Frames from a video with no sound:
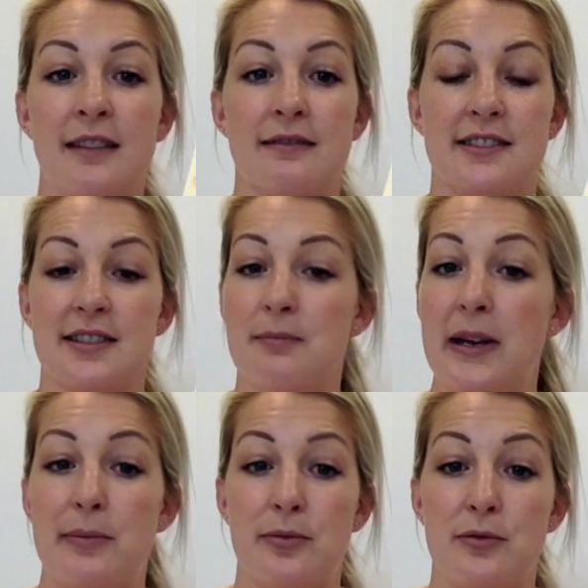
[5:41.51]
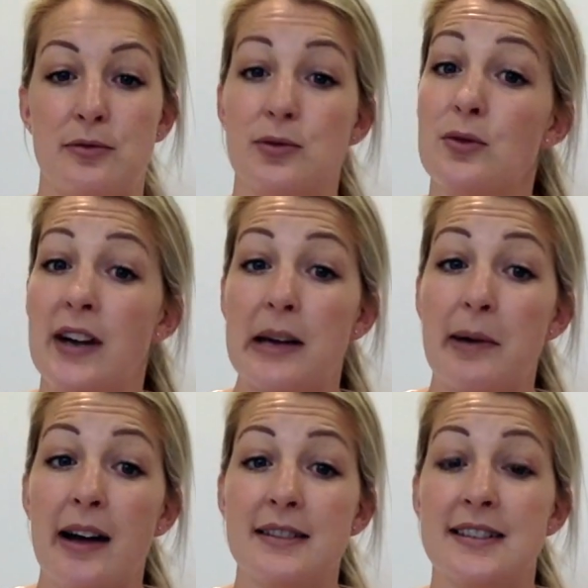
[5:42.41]
some people talking
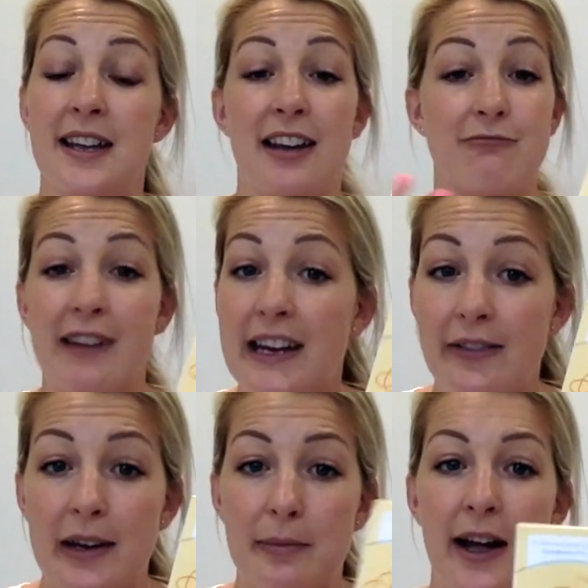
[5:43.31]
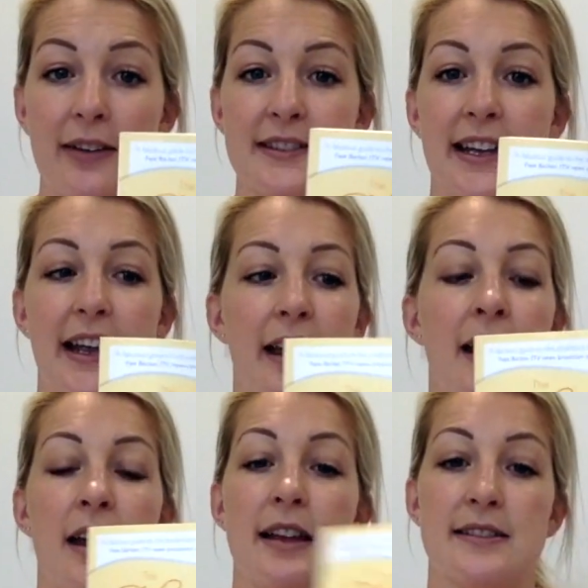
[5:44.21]
about it, raving about it.
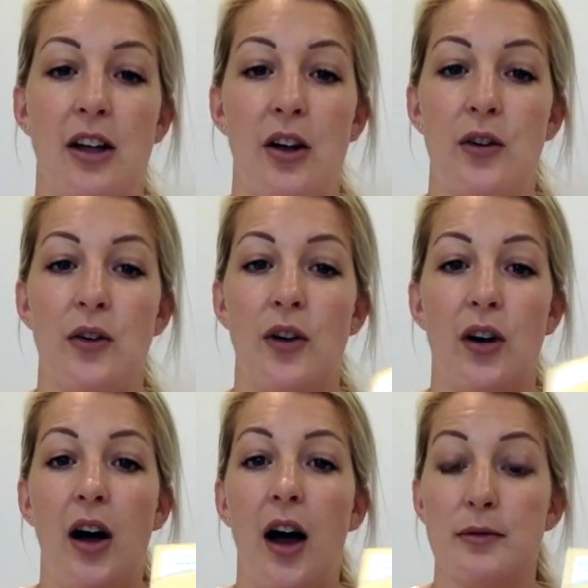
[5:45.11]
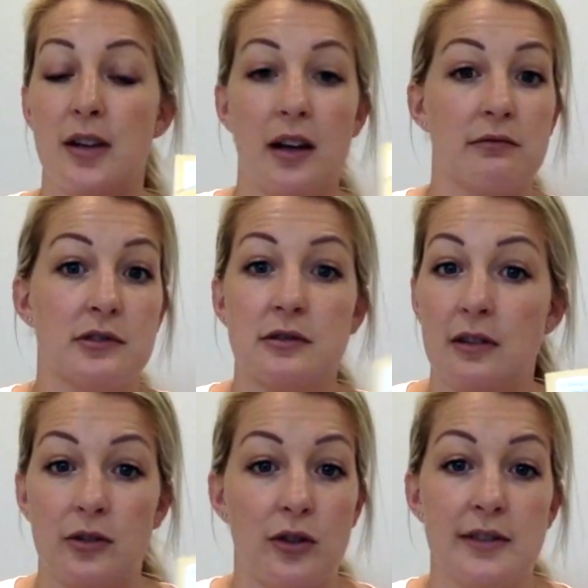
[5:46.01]
So I was like,
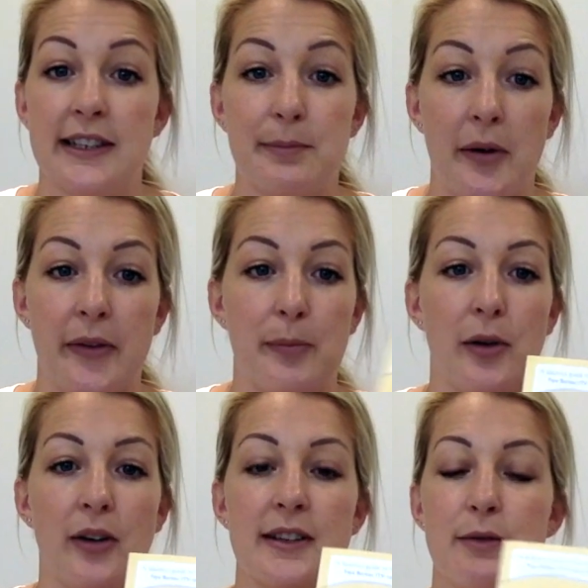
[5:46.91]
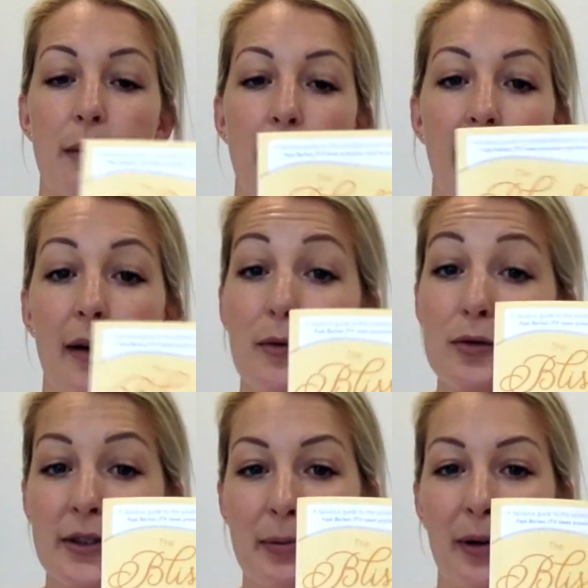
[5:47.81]
oh God, I need to buy this book. So I
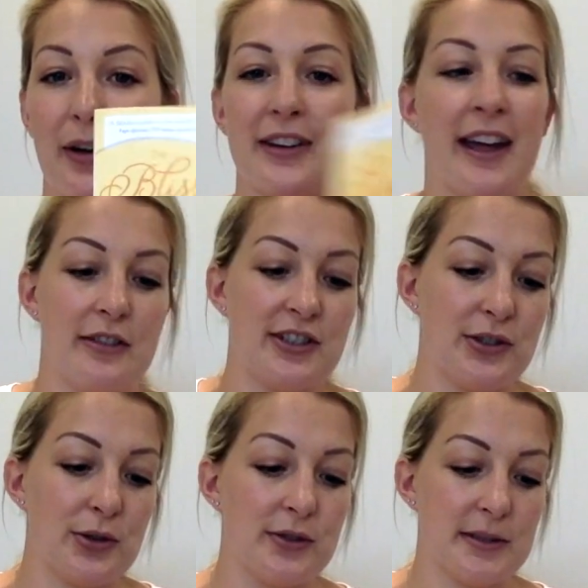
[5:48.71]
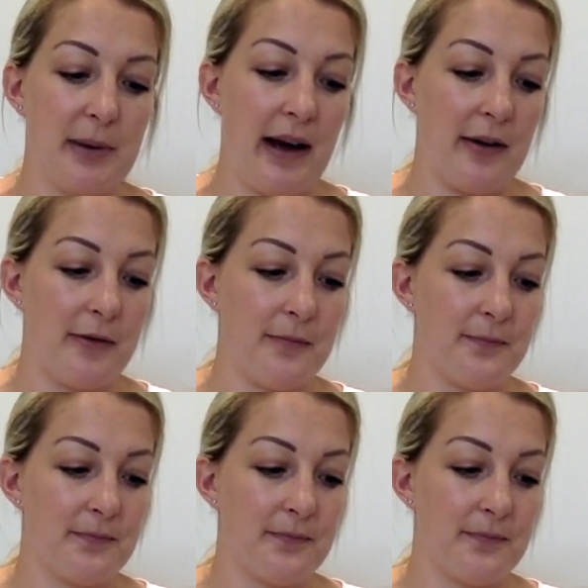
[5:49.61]
ordered the book. She talks about